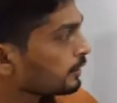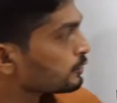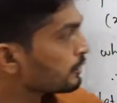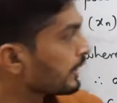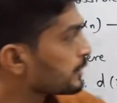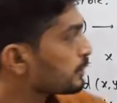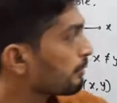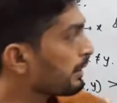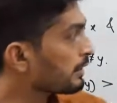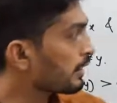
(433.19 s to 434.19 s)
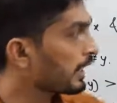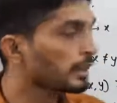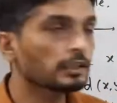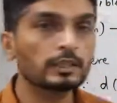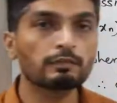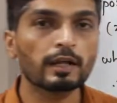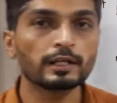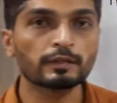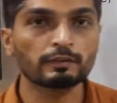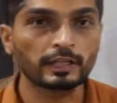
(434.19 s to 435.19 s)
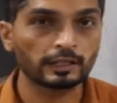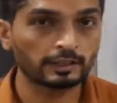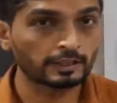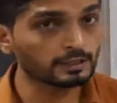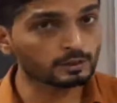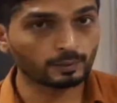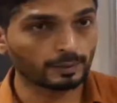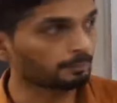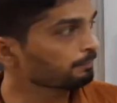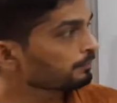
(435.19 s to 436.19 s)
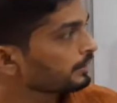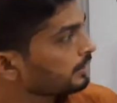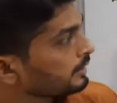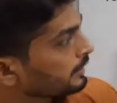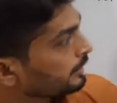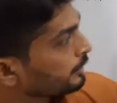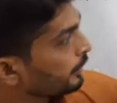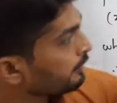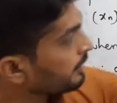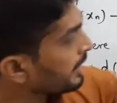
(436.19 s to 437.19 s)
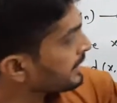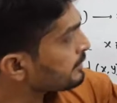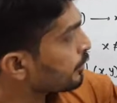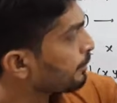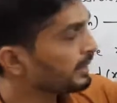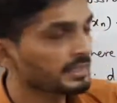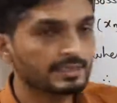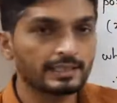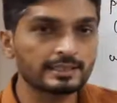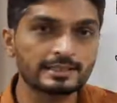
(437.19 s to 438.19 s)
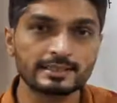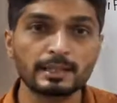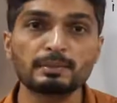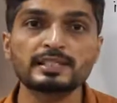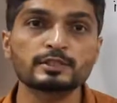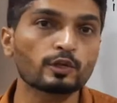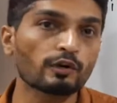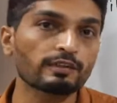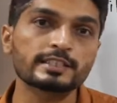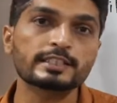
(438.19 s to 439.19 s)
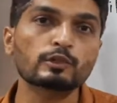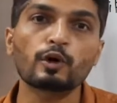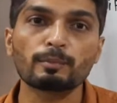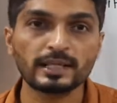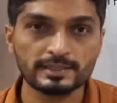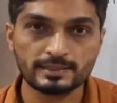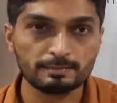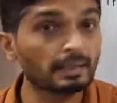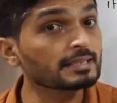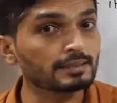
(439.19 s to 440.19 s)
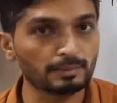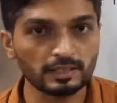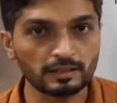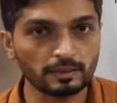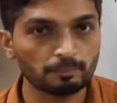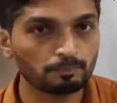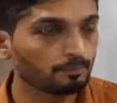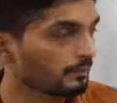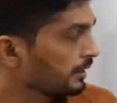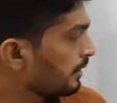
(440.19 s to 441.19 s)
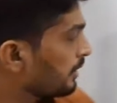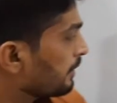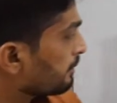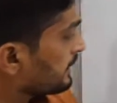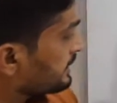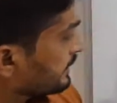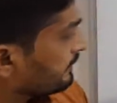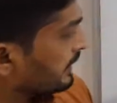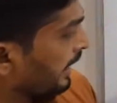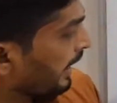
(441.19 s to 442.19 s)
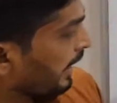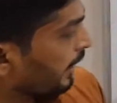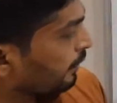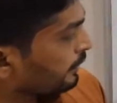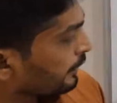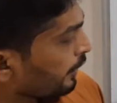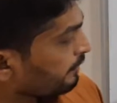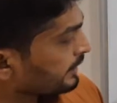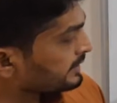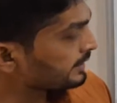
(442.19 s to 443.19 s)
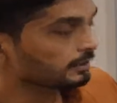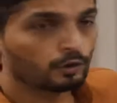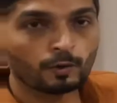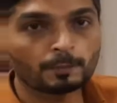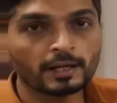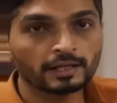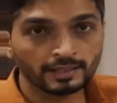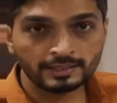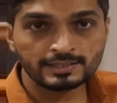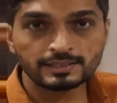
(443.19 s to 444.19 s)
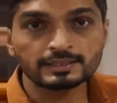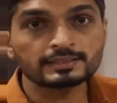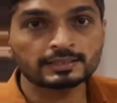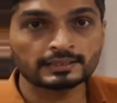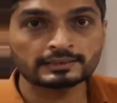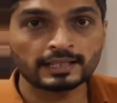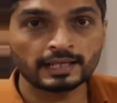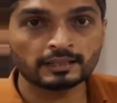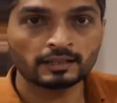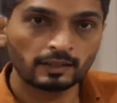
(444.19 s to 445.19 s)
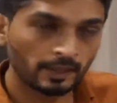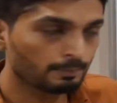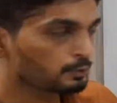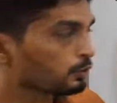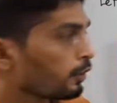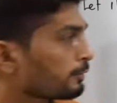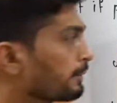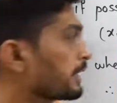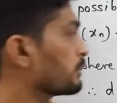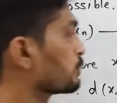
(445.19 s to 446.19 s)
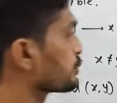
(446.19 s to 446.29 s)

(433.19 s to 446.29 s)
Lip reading: So that's why by triangle inequality, we can write this one. D of x comma xn is same as d of xn comma x by symmetry. But see, we have d of xn comma x is less than epsilon by 2.